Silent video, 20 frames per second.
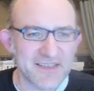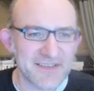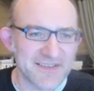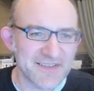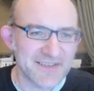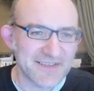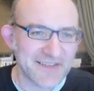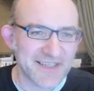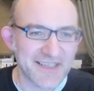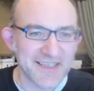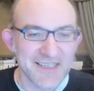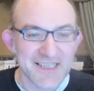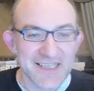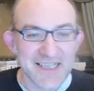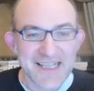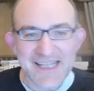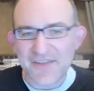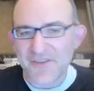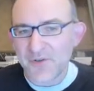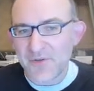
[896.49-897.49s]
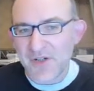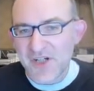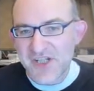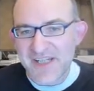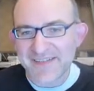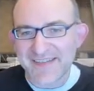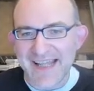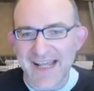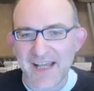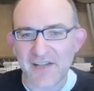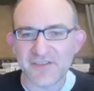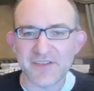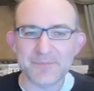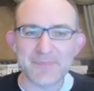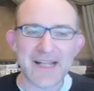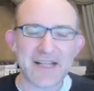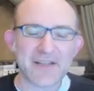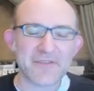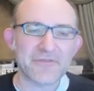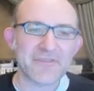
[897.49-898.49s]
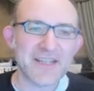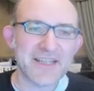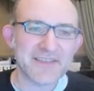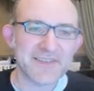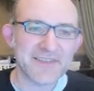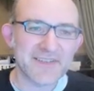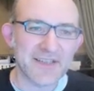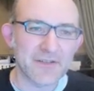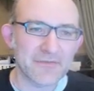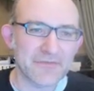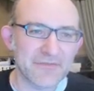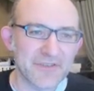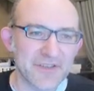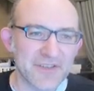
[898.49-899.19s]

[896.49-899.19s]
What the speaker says: And the question is, how does black free itself?